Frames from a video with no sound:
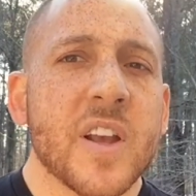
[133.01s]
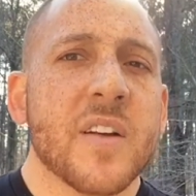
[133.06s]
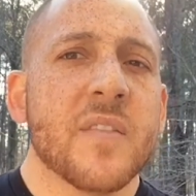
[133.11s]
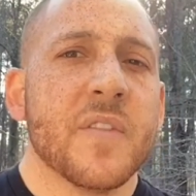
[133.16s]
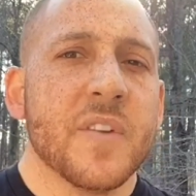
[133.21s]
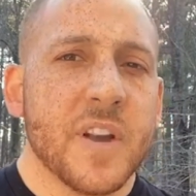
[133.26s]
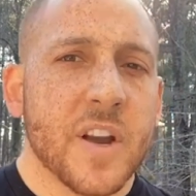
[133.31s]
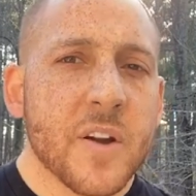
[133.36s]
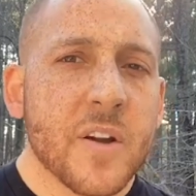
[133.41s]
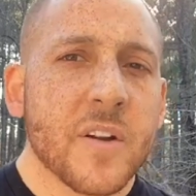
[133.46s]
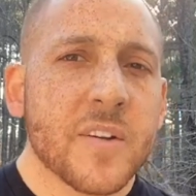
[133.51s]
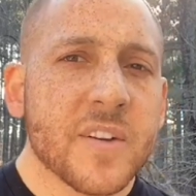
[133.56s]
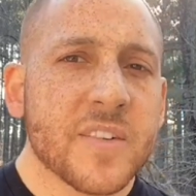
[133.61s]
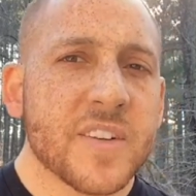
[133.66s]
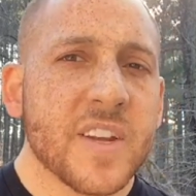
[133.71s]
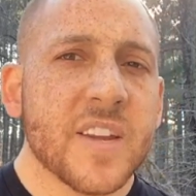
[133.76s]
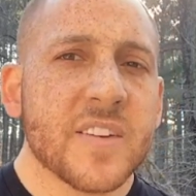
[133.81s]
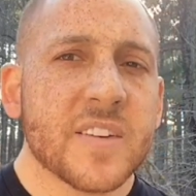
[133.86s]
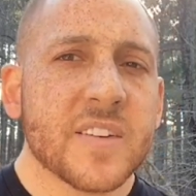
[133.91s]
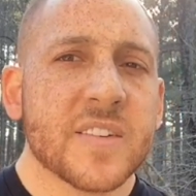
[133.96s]
venereal
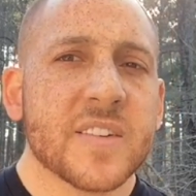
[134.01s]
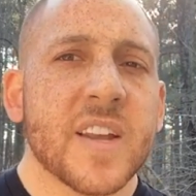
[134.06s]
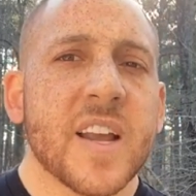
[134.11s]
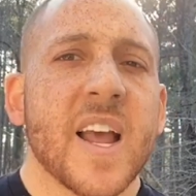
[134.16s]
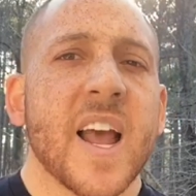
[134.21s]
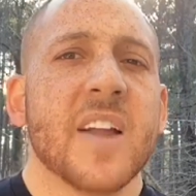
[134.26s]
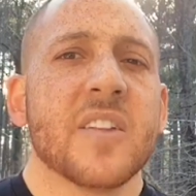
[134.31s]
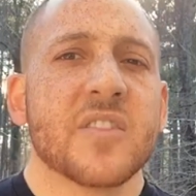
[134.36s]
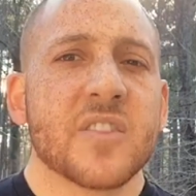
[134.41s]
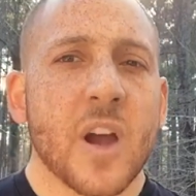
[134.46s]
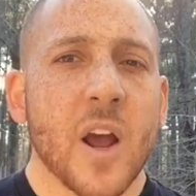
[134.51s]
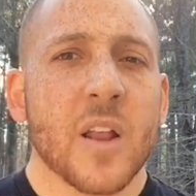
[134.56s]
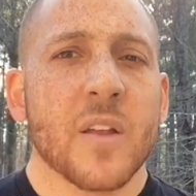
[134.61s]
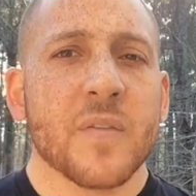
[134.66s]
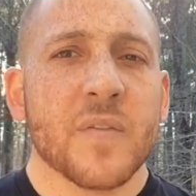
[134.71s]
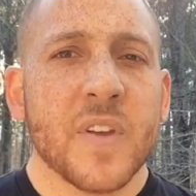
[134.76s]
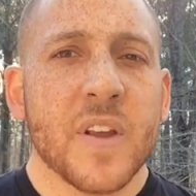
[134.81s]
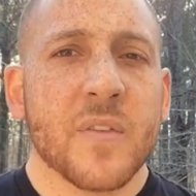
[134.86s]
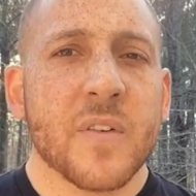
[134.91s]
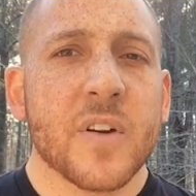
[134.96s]
diseases, and scarlet
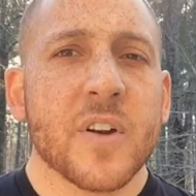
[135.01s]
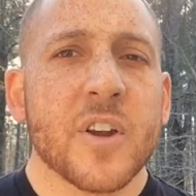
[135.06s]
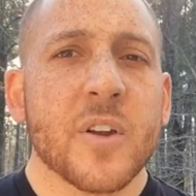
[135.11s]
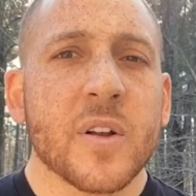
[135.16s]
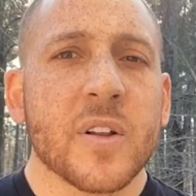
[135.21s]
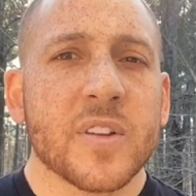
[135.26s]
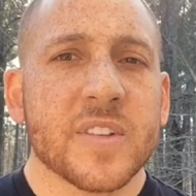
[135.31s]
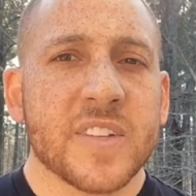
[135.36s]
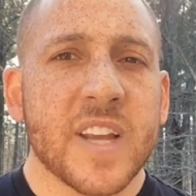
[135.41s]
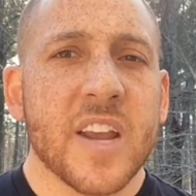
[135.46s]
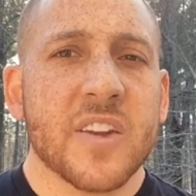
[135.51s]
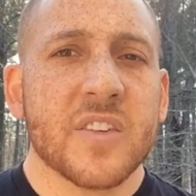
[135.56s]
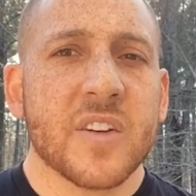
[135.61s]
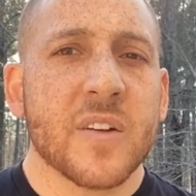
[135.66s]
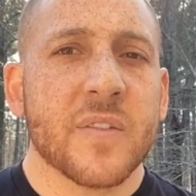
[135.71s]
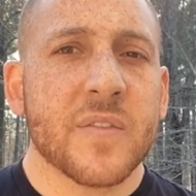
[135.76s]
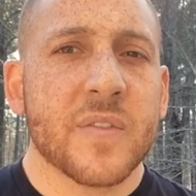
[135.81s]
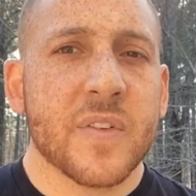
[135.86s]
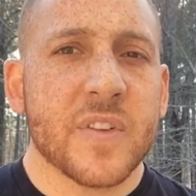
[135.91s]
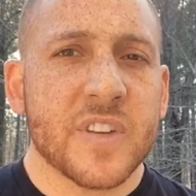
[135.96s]
fever utilization
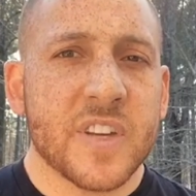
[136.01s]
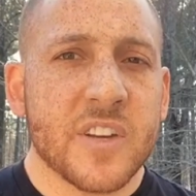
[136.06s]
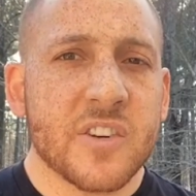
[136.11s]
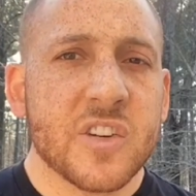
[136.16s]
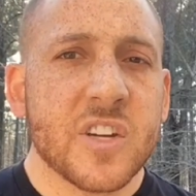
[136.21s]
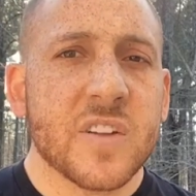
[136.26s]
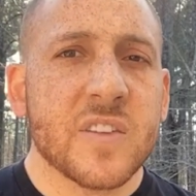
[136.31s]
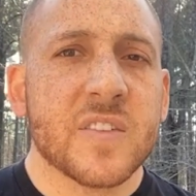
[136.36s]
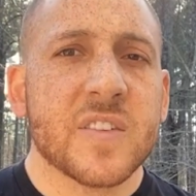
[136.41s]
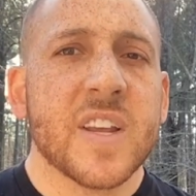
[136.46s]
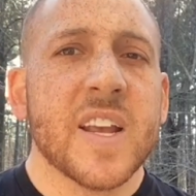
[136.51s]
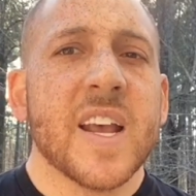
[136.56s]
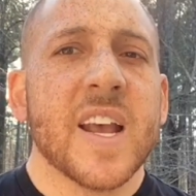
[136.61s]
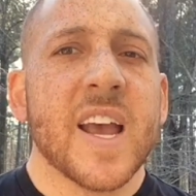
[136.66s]
of physicians,